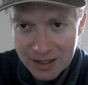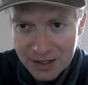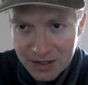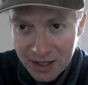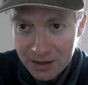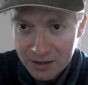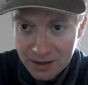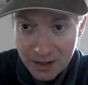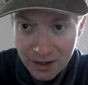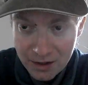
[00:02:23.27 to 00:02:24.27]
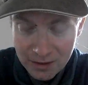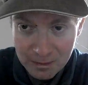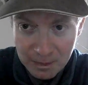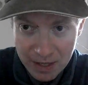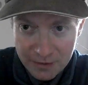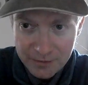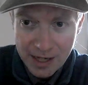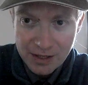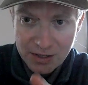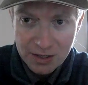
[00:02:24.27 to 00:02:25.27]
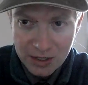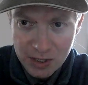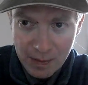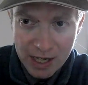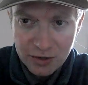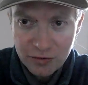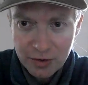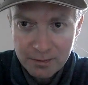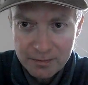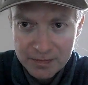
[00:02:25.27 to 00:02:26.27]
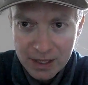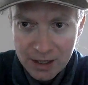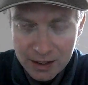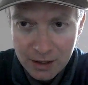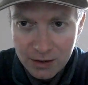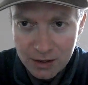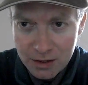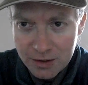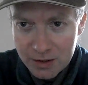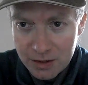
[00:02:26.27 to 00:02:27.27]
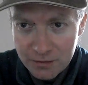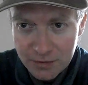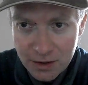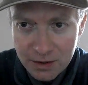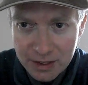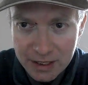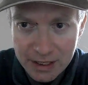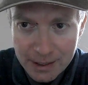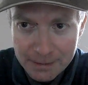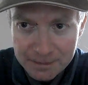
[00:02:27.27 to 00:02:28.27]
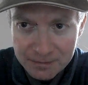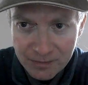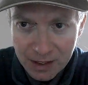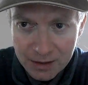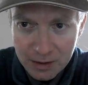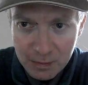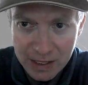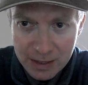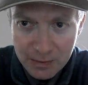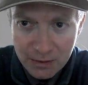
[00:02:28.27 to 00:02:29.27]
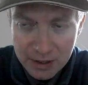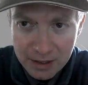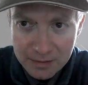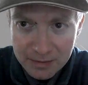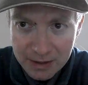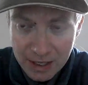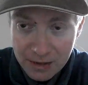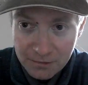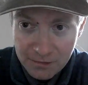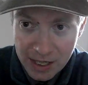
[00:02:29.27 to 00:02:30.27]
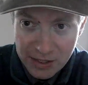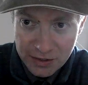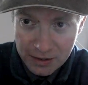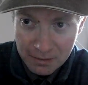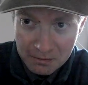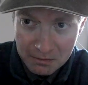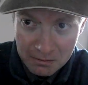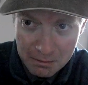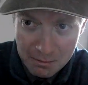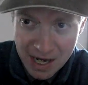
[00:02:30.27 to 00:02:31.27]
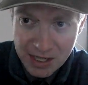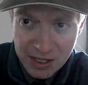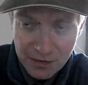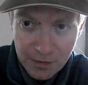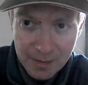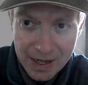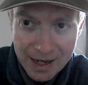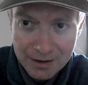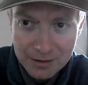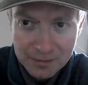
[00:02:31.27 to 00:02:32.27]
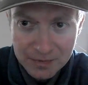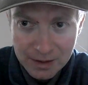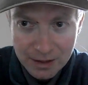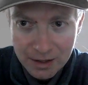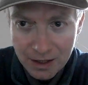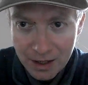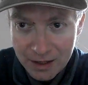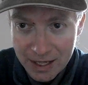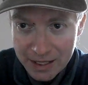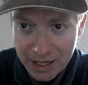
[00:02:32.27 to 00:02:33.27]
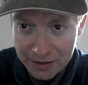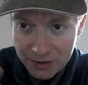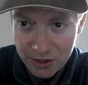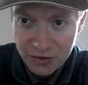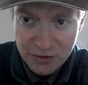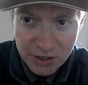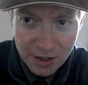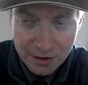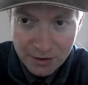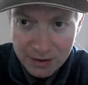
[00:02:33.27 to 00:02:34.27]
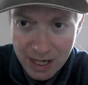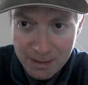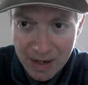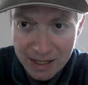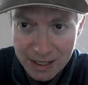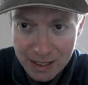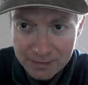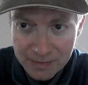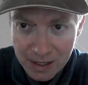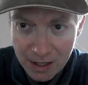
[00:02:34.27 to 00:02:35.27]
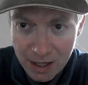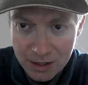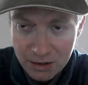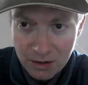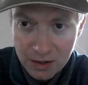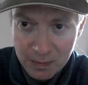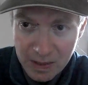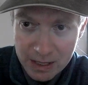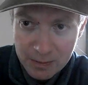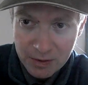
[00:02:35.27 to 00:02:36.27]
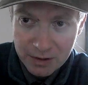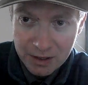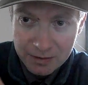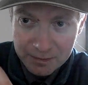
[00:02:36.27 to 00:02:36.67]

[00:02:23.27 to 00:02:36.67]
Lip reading: so at both ends of the spectrum you've got the people that invest massive amount and they get a nice return on their money, and you've got the people that